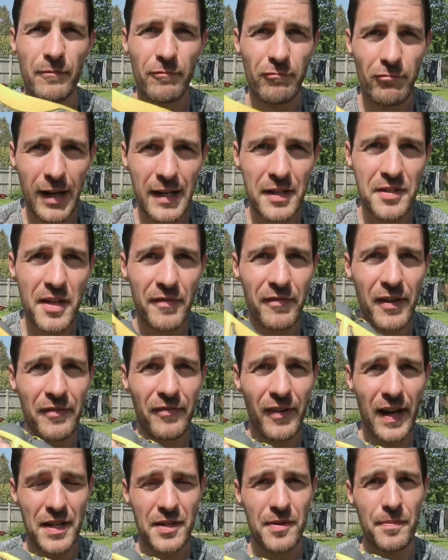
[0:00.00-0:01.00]
Relatively
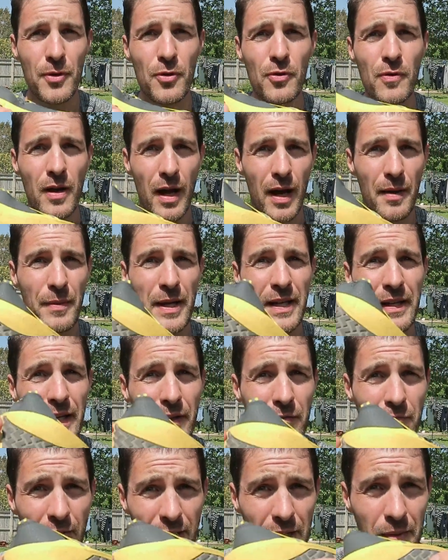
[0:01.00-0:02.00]
flexible, I mean
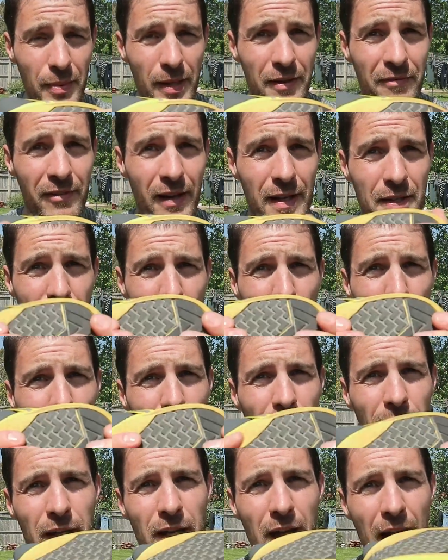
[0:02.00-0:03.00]
incredibly flexible
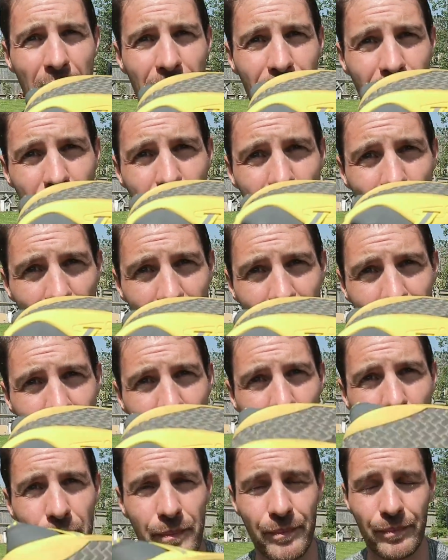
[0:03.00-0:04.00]
for your average running
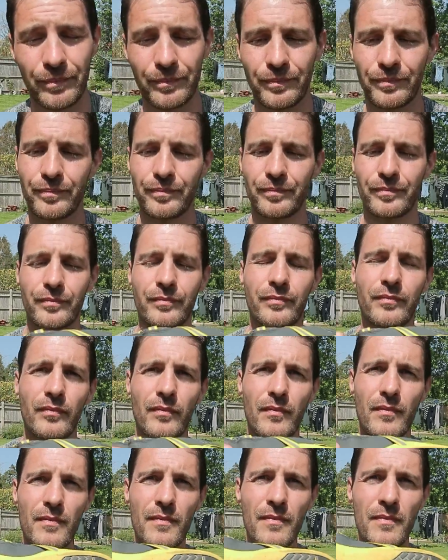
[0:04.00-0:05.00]
shoe.
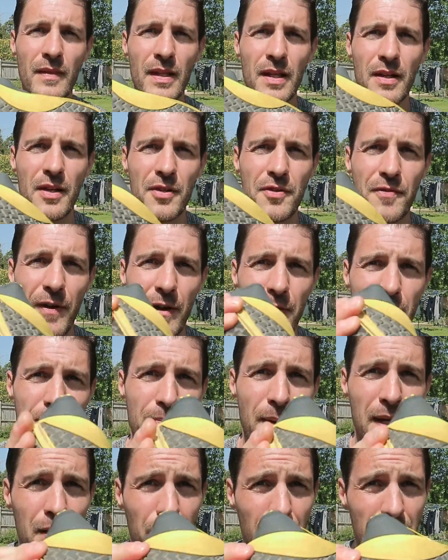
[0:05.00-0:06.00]
As far as
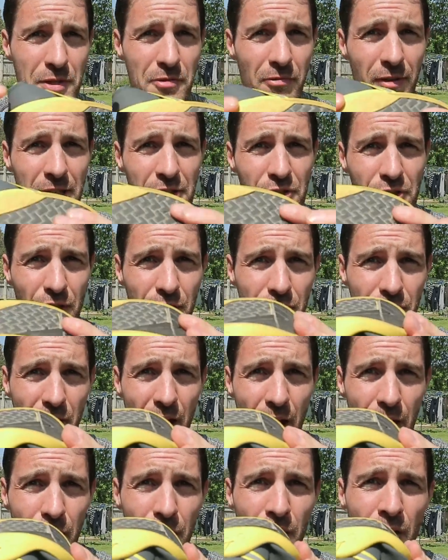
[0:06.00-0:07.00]
minimalist running shoes
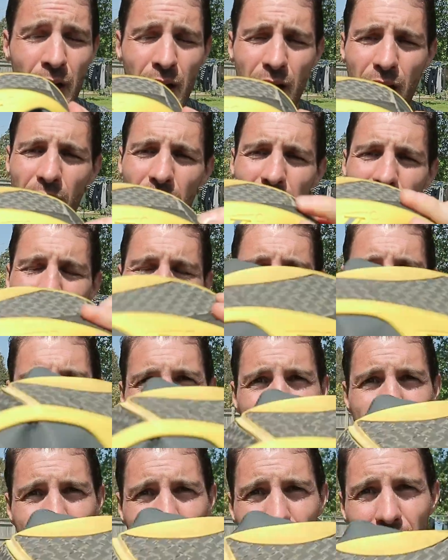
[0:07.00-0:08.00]
go, I
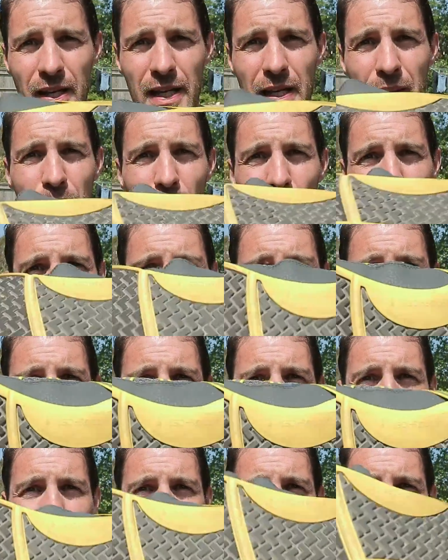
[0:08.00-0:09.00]
expect slightly more from
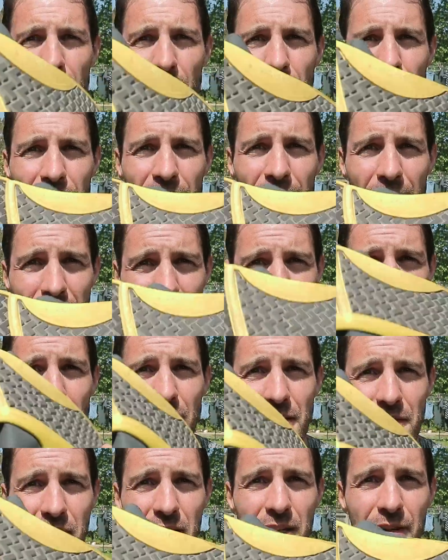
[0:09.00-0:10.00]
the
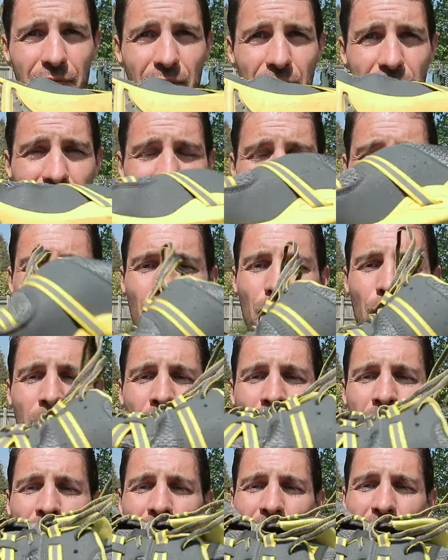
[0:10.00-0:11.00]
flexibility of the sole.
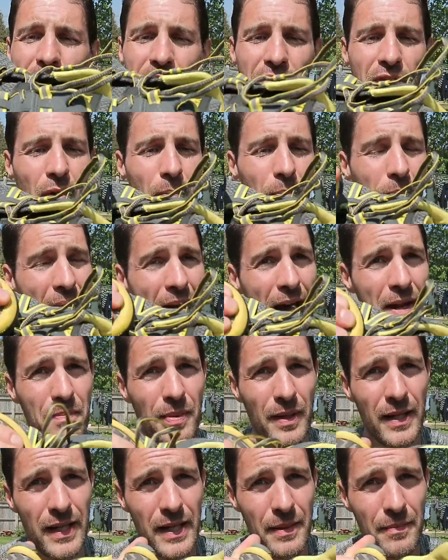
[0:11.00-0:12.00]
It's not bad
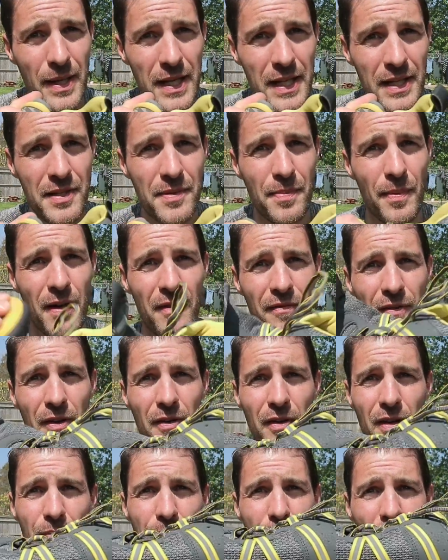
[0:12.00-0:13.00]
by any means, but if
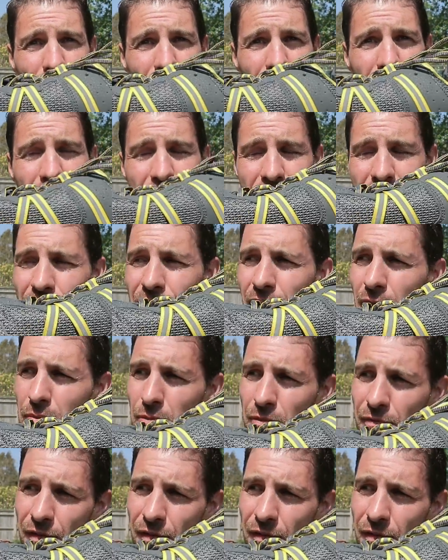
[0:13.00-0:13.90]
you compare it against the Vibram